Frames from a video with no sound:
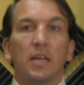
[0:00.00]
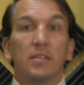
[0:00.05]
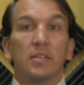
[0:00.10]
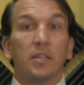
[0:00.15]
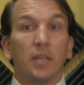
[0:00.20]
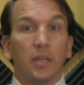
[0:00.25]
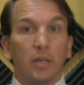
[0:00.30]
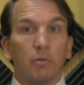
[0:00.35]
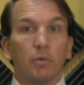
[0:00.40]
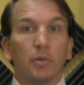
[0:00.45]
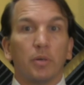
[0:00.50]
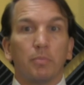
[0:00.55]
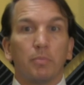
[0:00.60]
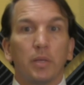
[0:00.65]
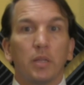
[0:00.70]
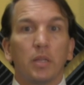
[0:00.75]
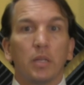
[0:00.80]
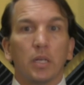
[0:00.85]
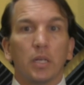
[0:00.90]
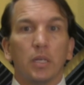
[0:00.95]
as
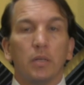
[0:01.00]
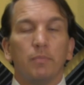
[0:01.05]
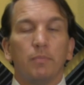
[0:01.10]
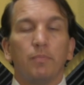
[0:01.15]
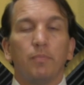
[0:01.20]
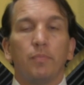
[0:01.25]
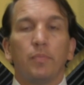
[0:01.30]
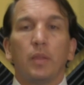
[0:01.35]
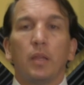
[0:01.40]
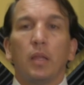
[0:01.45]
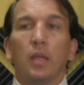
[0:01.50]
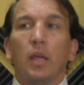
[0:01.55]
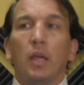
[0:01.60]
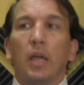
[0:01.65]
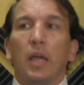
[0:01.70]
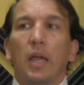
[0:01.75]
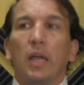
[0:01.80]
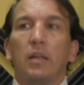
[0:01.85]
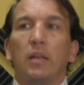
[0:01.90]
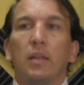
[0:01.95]
irritability.
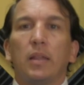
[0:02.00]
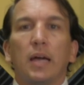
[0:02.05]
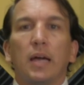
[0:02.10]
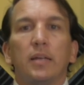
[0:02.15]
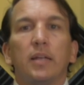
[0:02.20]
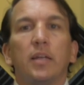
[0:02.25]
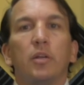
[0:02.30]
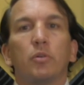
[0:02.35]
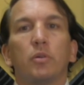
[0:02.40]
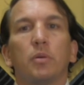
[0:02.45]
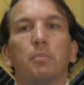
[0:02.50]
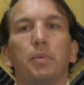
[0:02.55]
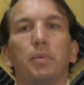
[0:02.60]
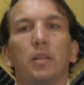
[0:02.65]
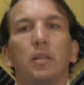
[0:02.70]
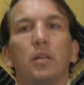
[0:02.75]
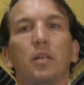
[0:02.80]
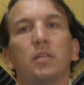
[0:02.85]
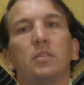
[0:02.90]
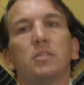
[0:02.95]
And that
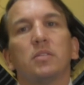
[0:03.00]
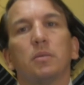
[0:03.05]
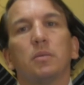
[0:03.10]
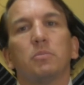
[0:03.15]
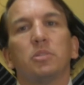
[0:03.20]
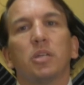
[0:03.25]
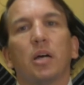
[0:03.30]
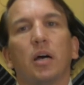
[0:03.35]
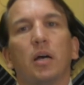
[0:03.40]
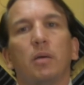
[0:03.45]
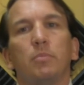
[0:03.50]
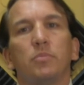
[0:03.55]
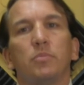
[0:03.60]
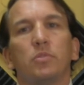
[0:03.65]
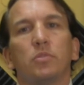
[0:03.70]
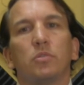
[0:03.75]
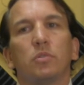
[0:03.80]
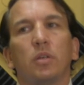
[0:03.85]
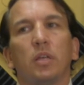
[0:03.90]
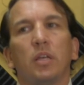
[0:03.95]
irritability
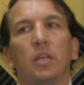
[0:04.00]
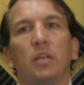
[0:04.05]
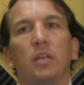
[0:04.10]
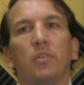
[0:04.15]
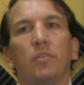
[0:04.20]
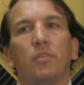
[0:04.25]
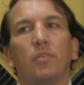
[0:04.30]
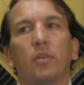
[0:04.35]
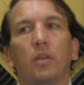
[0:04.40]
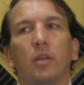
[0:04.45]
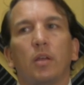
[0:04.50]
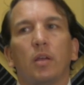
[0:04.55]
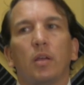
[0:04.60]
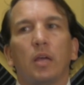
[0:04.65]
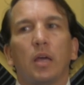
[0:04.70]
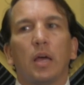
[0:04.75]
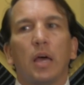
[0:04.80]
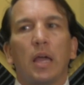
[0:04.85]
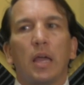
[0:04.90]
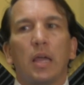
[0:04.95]
sometimes is
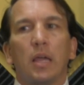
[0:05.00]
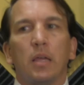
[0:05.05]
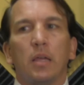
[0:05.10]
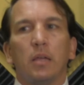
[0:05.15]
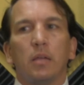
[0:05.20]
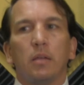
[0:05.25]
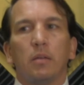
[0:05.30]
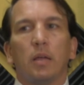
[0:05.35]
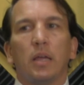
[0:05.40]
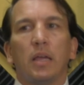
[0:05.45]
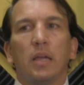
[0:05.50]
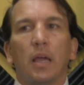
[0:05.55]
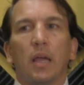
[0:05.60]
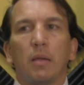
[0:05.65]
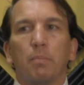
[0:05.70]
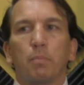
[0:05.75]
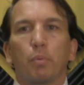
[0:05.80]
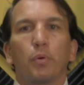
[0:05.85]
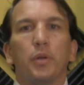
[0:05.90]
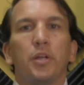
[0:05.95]

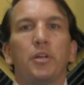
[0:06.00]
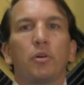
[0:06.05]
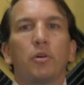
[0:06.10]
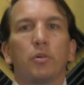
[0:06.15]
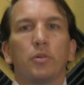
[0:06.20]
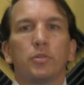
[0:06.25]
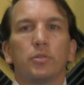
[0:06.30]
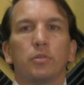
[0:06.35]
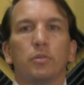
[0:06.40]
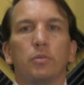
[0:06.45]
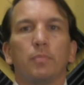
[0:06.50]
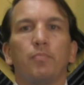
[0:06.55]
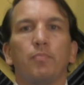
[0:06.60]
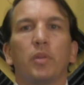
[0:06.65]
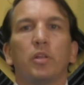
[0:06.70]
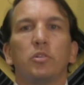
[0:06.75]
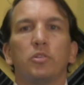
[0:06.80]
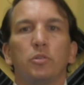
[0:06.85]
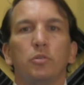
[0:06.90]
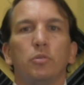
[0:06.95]
a precursor
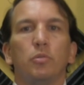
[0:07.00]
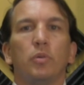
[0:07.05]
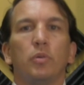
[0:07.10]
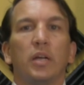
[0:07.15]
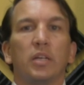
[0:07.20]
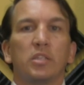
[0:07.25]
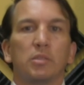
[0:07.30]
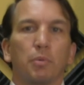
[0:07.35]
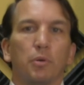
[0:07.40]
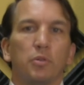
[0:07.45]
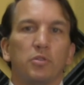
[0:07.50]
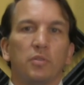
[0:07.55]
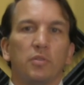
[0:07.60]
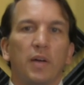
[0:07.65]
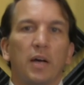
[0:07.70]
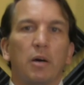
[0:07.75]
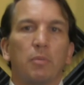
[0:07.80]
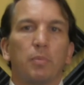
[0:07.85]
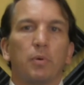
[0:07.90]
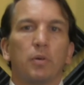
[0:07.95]
to explosive
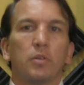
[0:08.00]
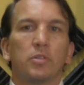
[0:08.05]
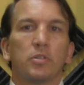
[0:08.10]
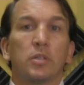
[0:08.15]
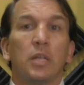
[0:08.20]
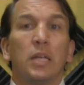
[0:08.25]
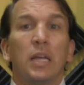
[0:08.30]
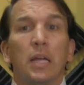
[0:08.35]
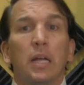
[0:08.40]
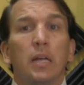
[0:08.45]
outbursts.